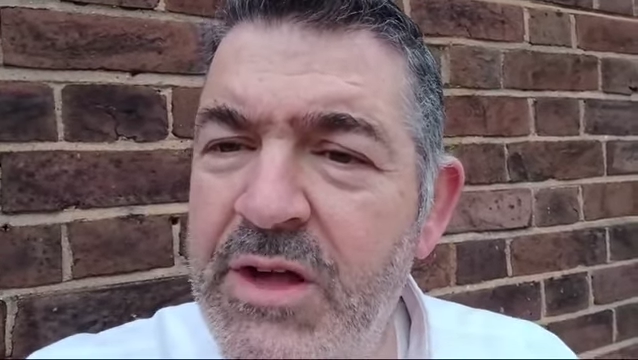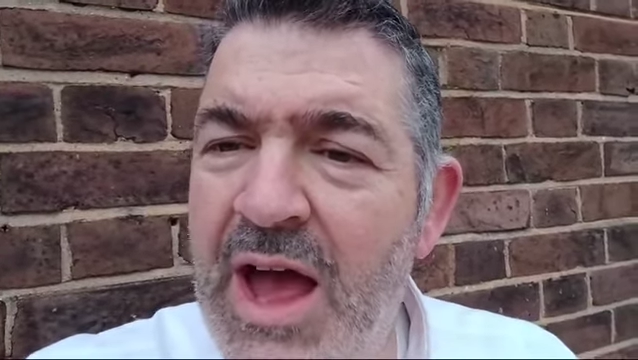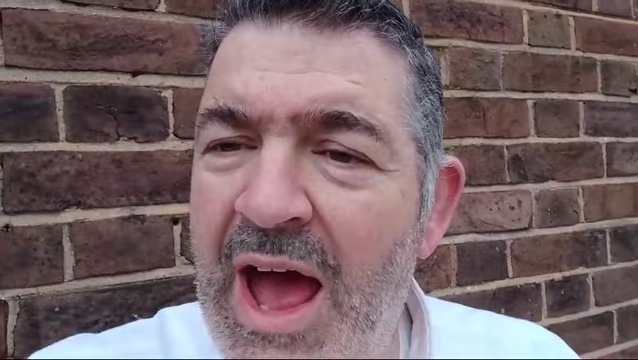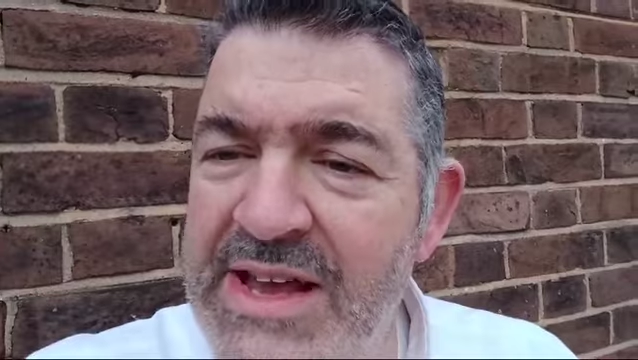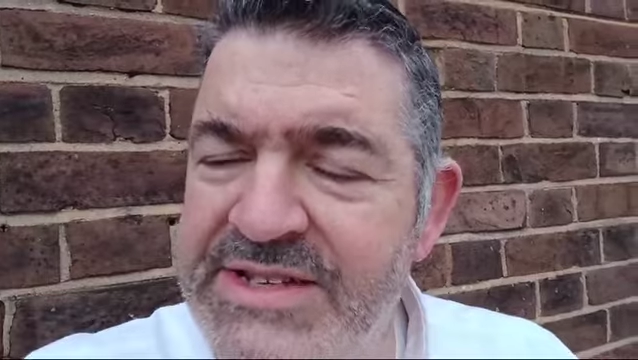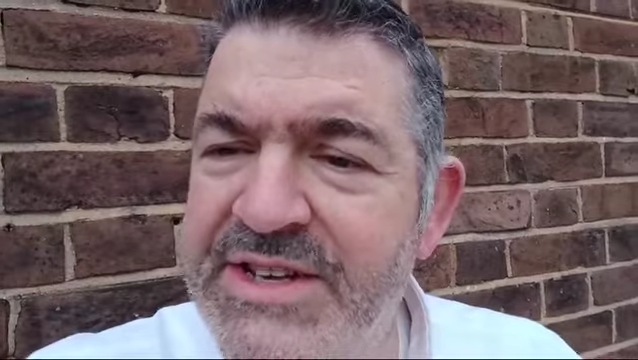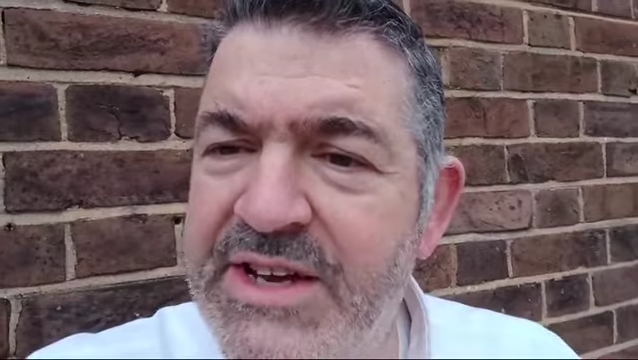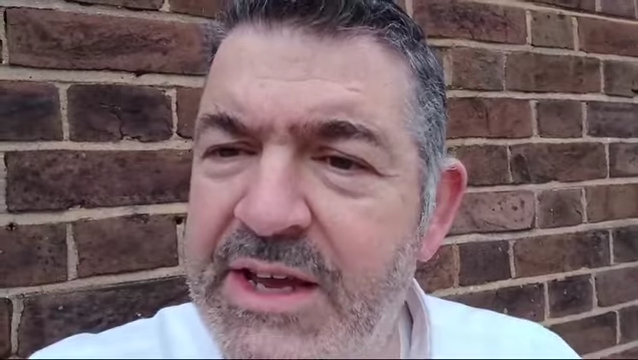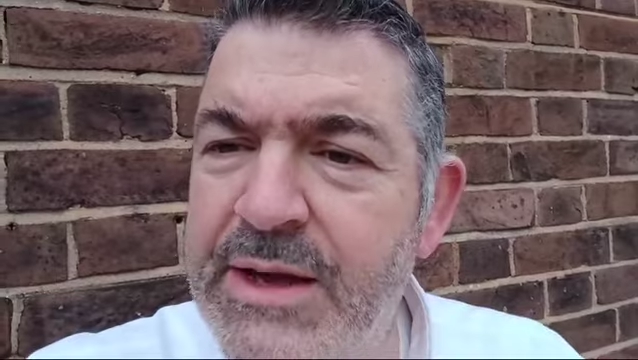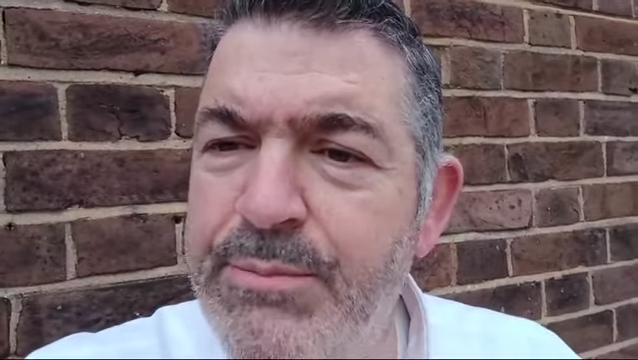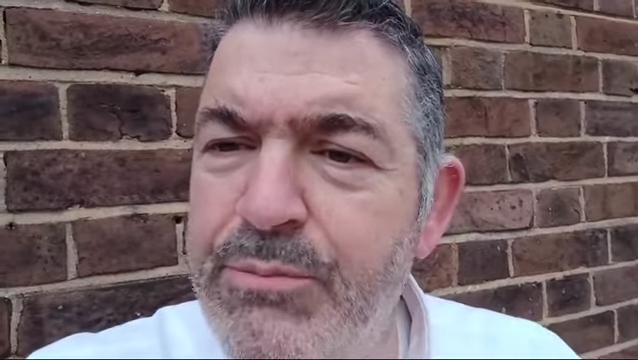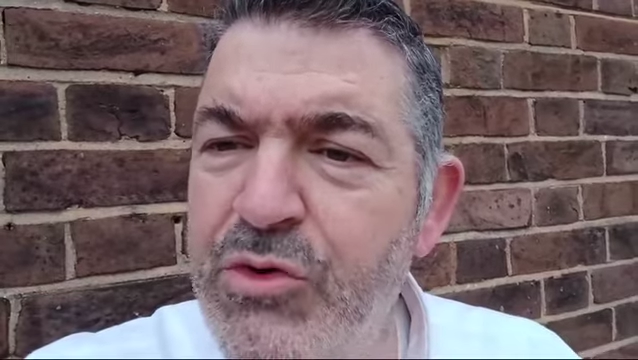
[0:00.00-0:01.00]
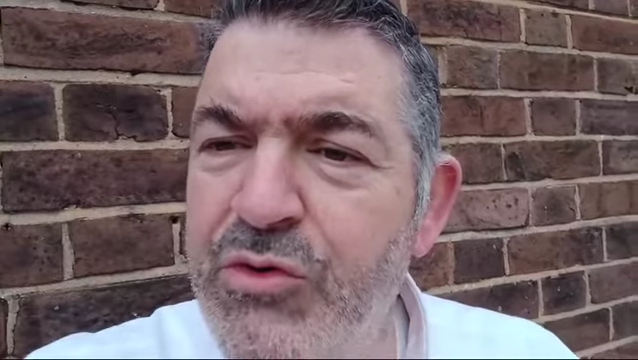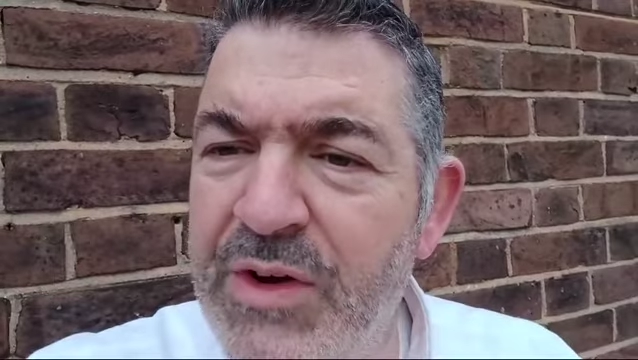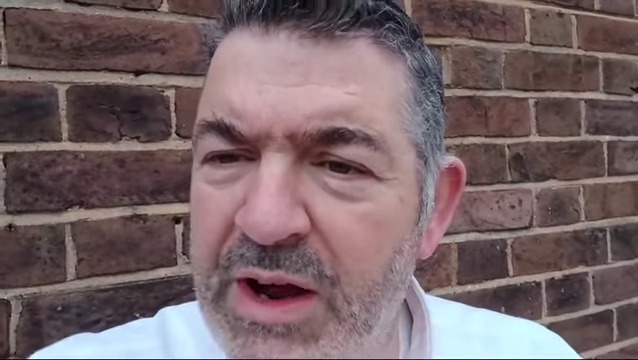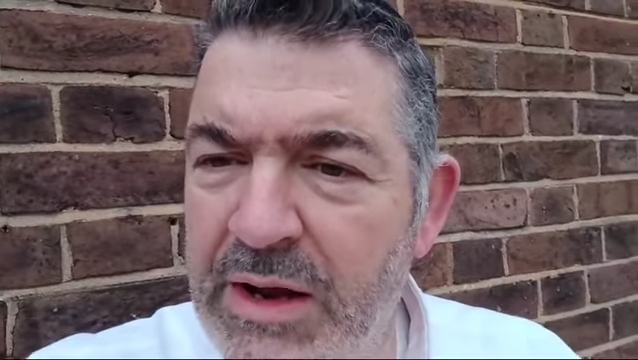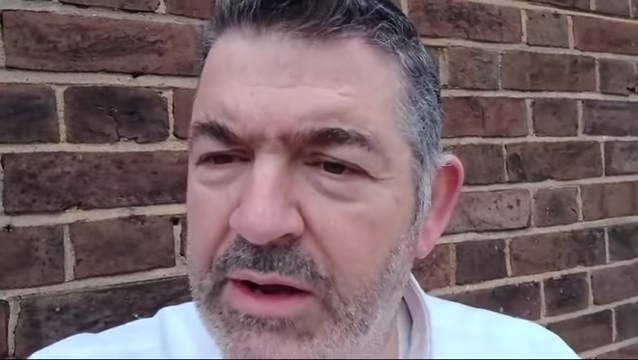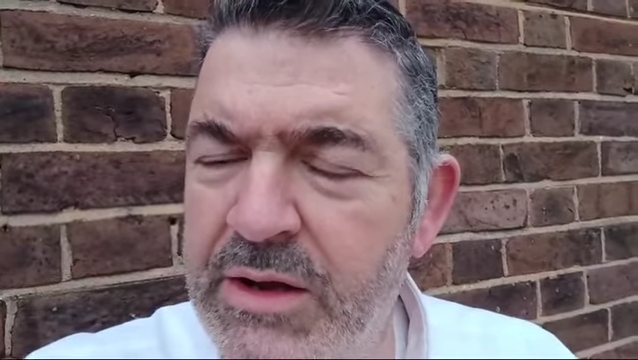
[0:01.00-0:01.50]
has to keep
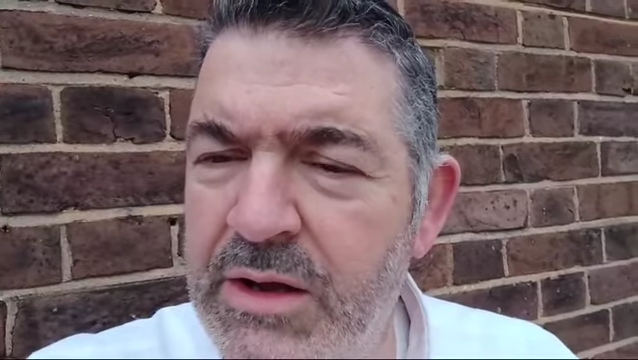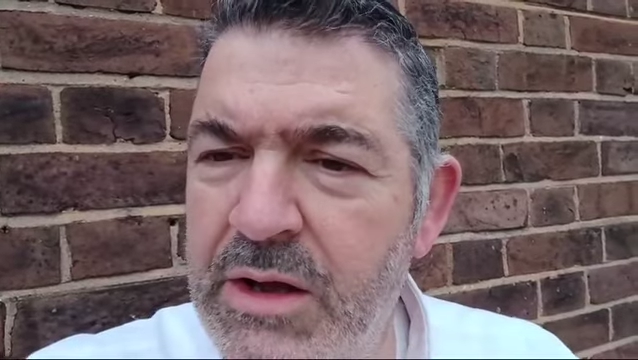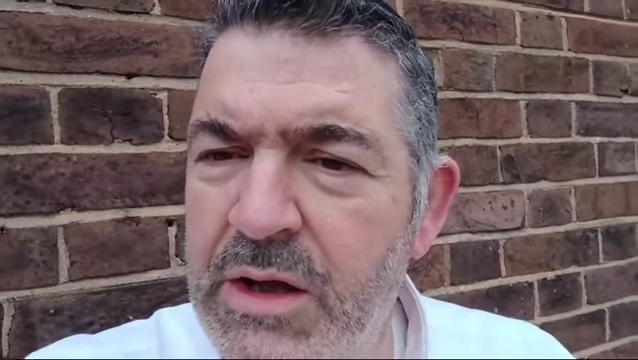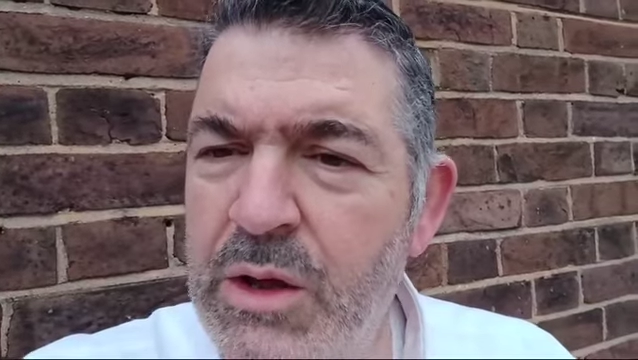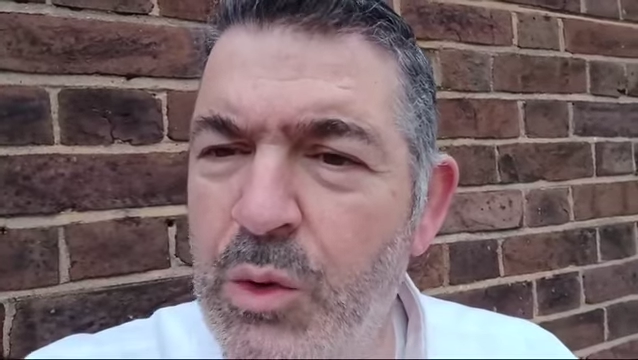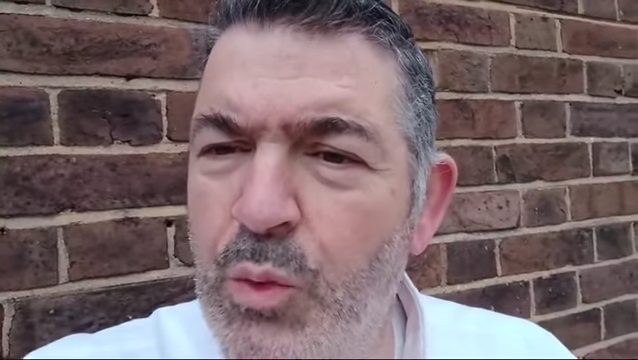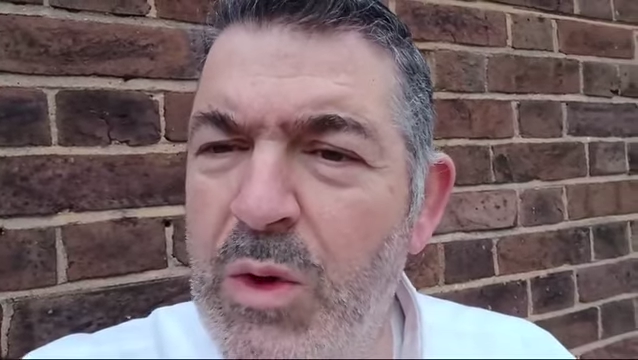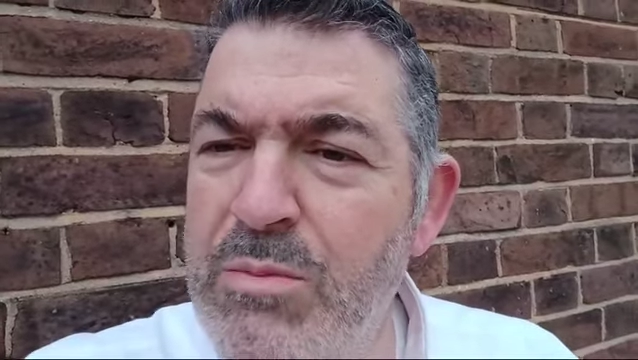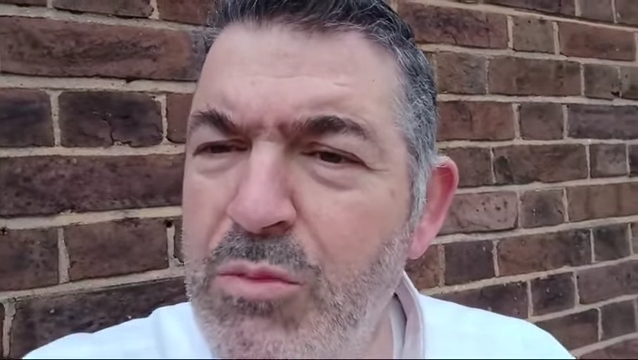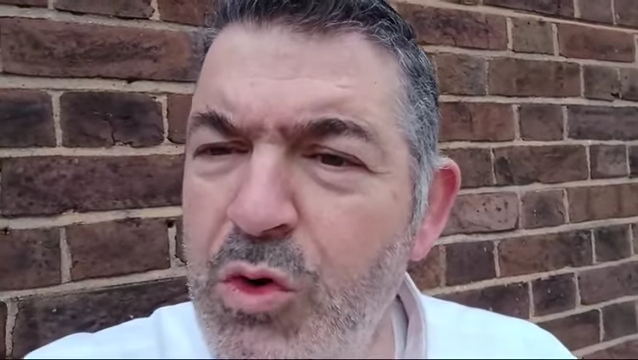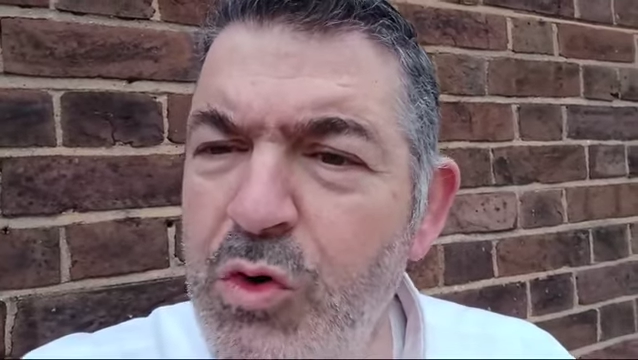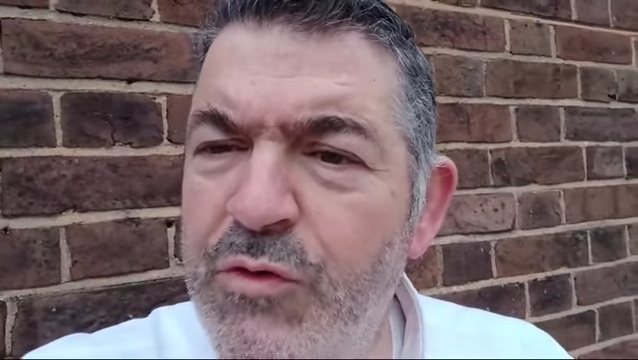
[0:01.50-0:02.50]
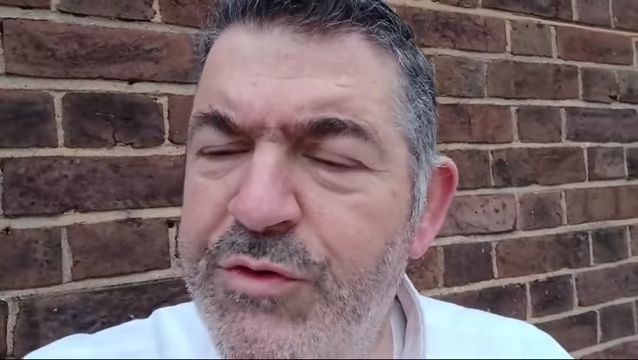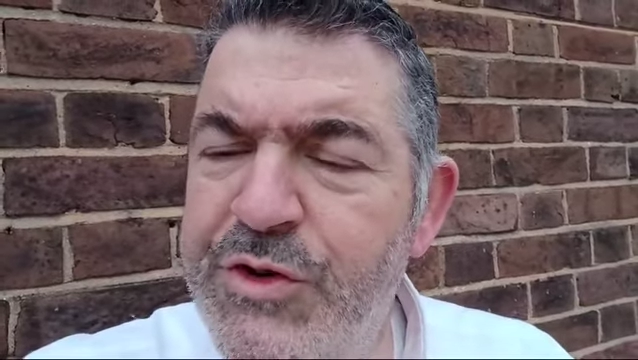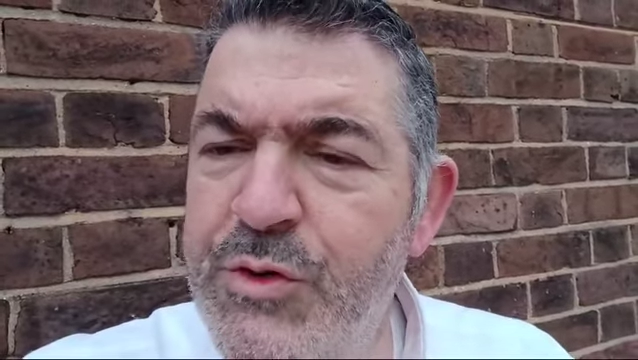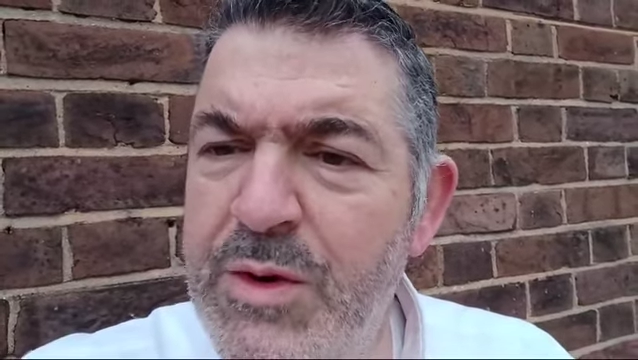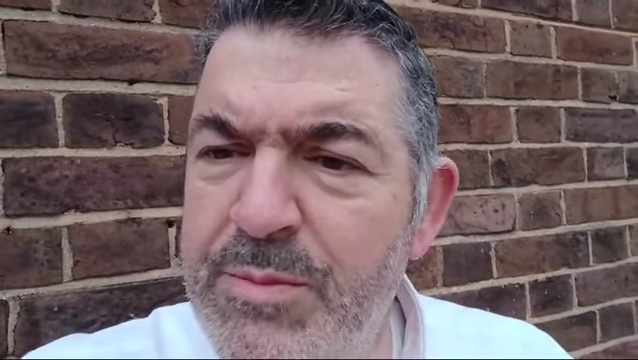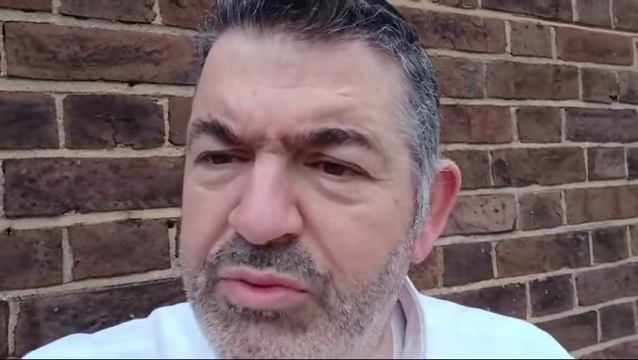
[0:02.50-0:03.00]
moving. We move
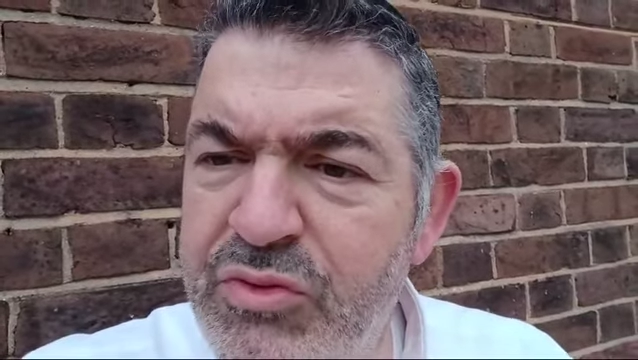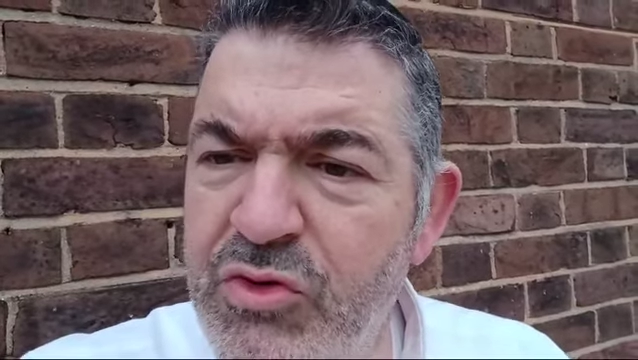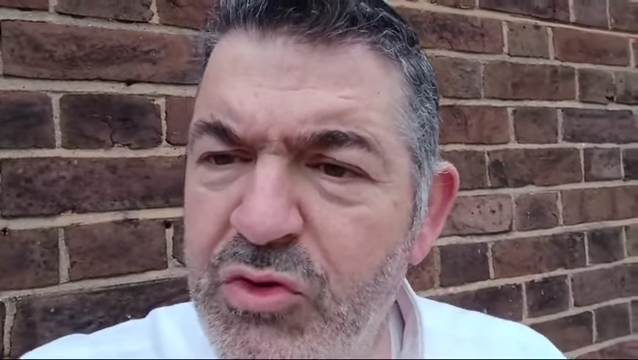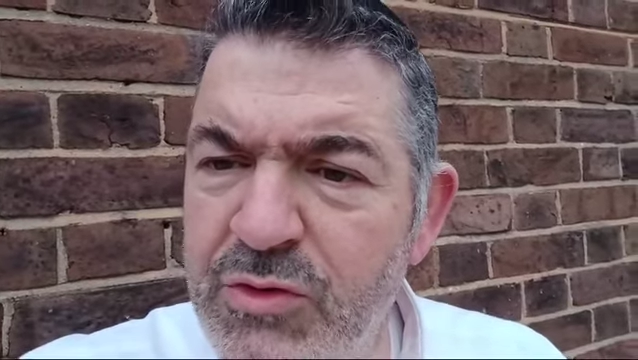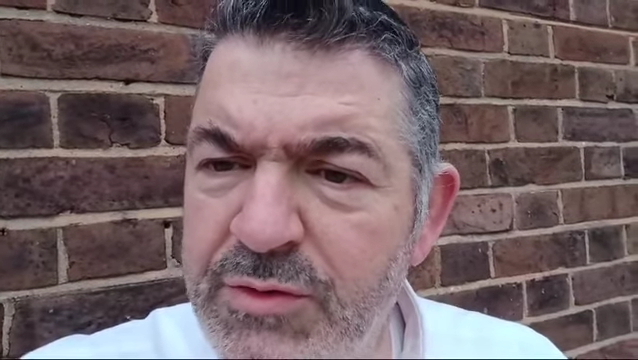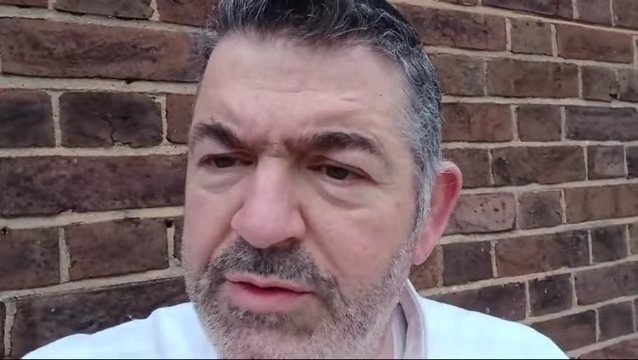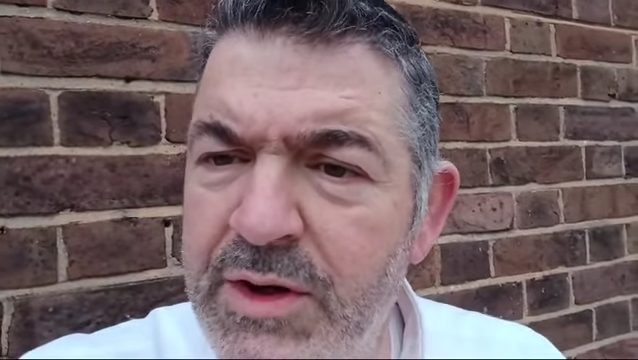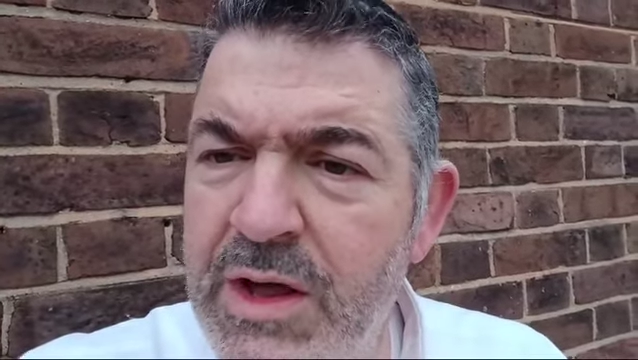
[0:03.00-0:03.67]
to improve.